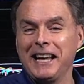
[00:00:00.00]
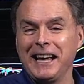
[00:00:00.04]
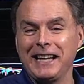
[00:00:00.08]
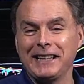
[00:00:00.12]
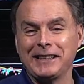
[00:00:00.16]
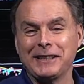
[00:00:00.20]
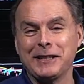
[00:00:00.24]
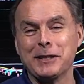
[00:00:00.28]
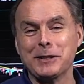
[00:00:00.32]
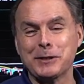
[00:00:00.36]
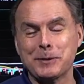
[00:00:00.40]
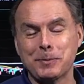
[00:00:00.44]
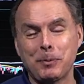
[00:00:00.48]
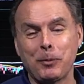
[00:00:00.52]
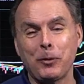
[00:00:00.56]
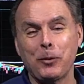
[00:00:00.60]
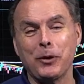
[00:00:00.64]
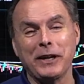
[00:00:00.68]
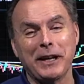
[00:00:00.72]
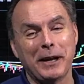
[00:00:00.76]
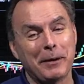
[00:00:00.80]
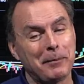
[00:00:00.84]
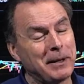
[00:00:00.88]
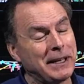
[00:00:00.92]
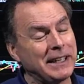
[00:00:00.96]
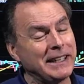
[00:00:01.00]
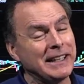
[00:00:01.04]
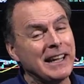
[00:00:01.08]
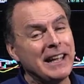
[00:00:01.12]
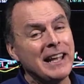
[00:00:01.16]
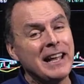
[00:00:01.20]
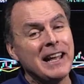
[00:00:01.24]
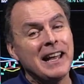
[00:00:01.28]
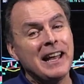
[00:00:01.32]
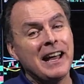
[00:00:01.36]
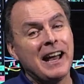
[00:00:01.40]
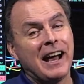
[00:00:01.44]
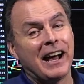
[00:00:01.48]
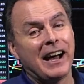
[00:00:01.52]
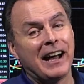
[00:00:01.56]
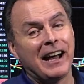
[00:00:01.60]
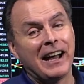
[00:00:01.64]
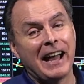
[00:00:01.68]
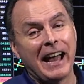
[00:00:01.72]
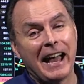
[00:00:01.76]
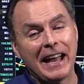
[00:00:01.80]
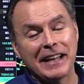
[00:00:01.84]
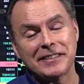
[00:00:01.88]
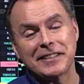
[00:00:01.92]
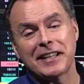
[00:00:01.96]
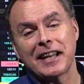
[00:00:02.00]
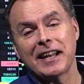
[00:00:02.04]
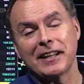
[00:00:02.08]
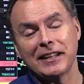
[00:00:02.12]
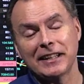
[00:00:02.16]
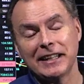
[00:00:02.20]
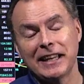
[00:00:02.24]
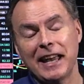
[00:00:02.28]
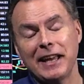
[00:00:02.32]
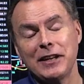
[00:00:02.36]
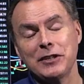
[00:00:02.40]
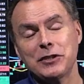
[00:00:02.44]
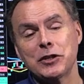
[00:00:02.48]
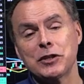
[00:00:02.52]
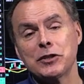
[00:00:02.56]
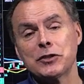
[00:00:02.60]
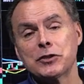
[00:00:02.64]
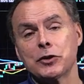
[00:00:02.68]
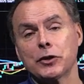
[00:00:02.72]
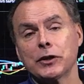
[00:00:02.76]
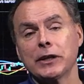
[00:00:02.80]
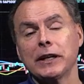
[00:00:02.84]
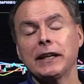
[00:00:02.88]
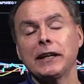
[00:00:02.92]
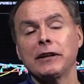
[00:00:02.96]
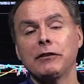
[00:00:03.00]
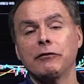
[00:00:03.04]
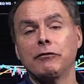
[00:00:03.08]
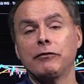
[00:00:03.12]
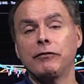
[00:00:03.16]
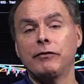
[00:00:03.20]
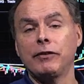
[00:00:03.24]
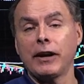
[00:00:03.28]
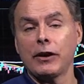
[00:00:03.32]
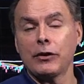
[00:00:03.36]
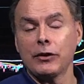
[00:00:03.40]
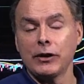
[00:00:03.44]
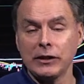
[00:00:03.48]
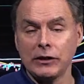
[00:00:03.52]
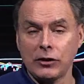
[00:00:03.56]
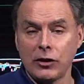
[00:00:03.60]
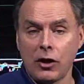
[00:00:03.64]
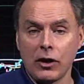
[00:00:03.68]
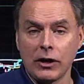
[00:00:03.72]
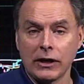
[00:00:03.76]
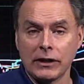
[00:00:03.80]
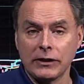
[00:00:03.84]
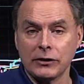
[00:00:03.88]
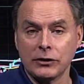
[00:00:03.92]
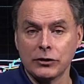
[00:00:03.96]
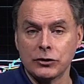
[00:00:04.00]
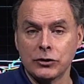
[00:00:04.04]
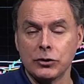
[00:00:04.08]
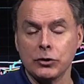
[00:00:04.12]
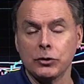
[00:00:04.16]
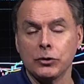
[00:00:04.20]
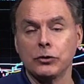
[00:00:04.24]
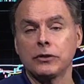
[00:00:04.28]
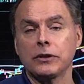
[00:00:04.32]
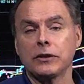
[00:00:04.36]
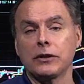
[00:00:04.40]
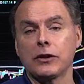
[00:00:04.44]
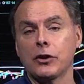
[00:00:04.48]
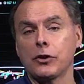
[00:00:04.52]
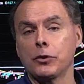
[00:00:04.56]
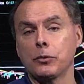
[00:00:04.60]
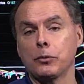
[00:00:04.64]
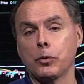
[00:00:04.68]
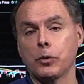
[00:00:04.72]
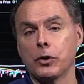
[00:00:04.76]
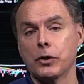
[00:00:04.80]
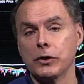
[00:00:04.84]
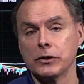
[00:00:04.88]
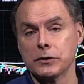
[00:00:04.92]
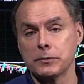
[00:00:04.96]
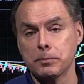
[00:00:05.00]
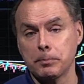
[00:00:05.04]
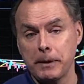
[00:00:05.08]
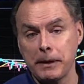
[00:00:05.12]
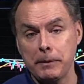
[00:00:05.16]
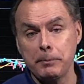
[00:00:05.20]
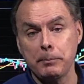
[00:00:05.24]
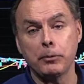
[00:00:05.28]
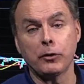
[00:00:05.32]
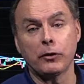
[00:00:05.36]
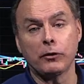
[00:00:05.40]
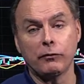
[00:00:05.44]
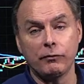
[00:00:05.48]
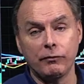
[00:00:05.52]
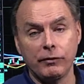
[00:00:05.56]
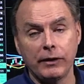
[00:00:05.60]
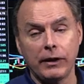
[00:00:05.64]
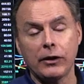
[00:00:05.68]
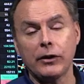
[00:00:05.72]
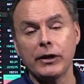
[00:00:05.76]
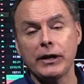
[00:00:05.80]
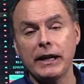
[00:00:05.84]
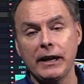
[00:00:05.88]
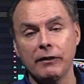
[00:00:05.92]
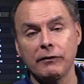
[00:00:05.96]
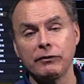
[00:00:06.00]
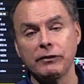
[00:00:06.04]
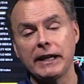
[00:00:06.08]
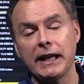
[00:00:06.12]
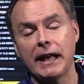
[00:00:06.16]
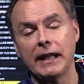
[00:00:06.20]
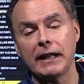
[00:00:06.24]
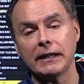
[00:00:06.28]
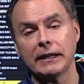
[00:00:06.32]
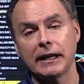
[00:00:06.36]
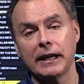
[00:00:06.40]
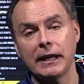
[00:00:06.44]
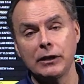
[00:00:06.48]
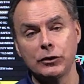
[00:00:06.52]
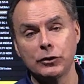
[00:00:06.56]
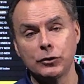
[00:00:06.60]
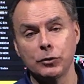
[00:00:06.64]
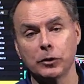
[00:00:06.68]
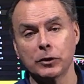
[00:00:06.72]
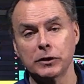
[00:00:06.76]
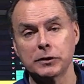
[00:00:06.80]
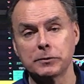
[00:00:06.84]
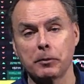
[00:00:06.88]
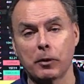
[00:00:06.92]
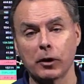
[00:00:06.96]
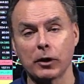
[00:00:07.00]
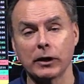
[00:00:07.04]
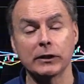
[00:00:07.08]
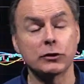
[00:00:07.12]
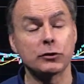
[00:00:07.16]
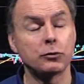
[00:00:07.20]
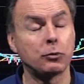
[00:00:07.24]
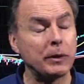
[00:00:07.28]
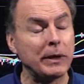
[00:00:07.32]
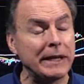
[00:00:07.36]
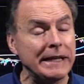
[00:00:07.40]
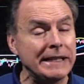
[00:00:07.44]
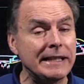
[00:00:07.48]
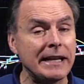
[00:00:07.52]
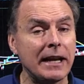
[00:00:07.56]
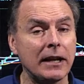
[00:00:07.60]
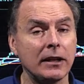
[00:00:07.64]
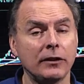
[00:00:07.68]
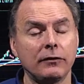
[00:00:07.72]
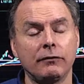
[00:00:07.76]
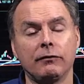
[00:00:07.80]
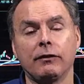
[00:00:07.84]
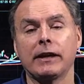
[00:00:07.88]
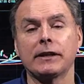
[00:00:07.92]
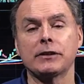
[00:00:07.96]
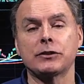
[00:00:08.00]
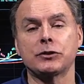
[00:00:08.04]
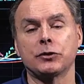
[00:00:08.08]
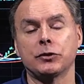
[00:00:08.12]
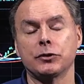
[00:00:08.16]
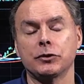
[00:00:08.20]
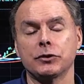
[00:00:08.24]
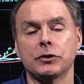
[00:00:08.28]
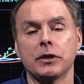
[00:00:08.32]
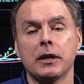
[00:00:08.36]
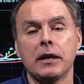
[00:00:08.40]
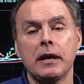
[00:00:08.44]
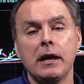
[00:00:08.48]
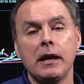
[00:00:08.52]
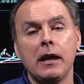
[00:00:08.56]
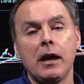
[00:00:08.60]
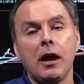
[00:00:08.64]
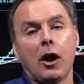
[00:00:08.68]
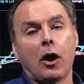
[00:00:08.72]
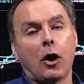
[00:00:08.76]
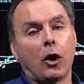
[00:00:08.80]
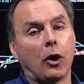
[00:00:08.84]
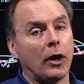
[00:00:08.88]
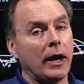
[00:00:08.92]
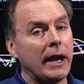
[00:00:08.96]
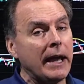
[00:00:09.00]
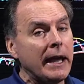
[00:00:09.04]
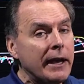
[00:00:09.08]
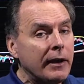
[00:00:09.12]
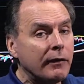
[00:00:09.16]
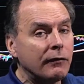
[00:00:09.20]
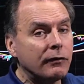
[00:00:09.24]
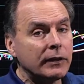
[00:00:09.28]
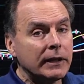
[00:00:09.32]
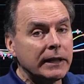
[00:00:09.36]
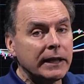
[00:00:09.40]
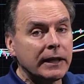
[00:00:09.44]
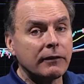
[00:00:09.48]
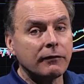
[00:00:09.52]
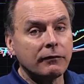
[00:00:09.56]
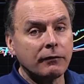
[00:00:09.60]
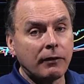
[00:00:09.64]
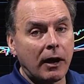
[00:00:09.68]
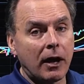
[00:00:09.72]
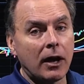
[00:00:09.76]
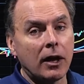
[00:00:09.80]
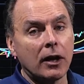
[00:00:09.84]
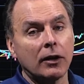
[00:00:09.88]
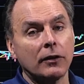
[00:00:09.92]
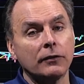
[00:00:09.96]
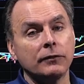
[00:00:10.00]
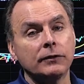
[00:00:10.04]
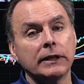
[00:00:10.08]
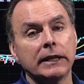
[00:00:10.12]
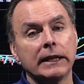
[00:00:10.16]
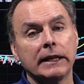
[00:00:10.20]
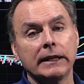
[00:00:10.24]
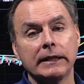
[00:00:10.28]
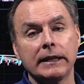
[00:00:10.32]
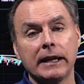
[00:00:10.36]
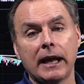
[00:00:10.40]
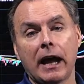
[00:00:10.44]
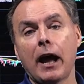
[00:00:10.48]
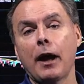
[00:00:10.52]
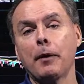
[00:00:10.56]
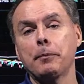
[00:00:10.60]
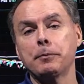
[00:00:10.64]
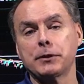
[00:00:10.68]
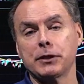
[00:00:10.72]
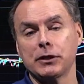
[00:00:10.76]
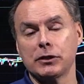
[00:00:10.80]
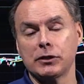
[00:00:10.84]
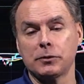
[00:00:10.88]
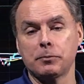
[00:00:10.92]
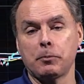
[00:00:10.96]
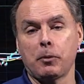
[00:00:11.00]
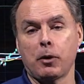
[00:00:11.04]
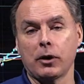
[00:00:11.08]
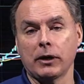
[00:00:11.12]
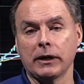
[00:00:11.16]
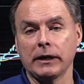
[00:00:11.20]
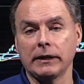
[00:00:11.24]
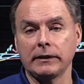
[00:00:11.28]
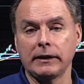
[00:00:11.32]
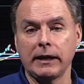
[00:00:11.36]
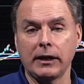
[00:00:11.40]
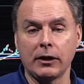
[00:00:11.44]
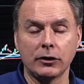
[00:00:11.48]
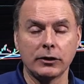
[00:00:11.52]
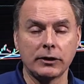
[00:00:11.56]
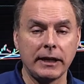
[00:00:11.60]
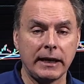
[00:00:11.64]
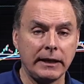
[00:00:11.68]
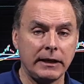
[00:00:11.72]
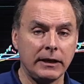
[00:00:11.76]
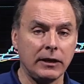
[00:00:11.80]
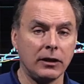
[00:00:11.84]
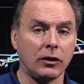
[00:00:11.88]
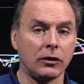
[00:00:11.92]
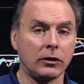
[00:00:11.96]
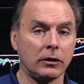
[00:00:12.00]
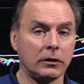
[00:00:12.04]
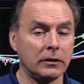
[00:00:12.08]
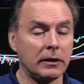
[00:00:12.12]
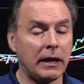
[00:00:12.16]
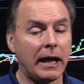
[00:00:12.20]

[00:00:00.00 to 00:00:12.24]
at this point. I mean, asset allocations are getting very long in the tooth. In other words, people are very heavily allocated towards markets. Retail investors are heavily involved in the options market. They are taking on a